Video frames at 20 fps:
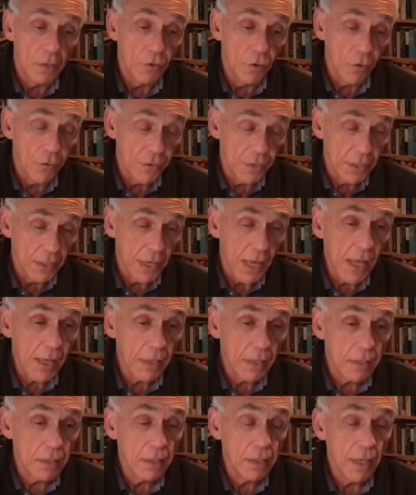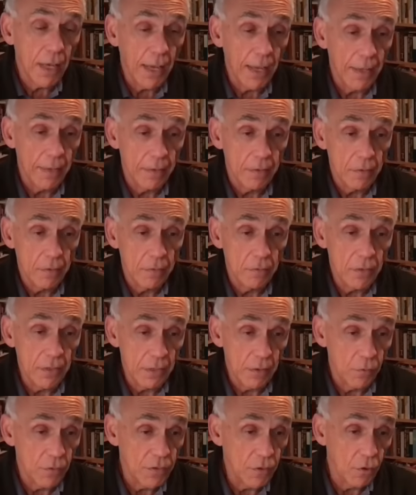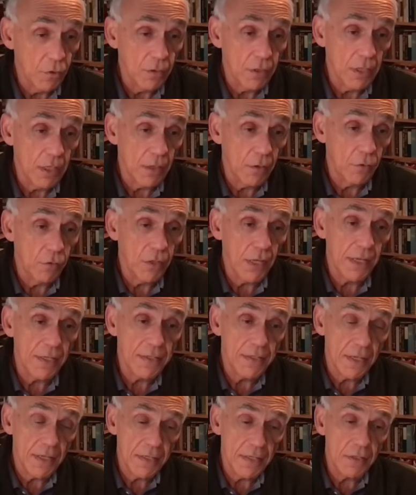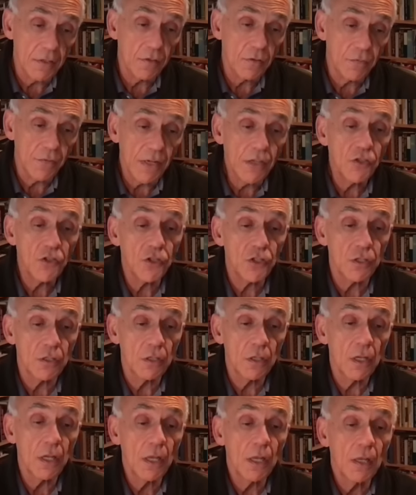northern Iraq, and it was only United States intervention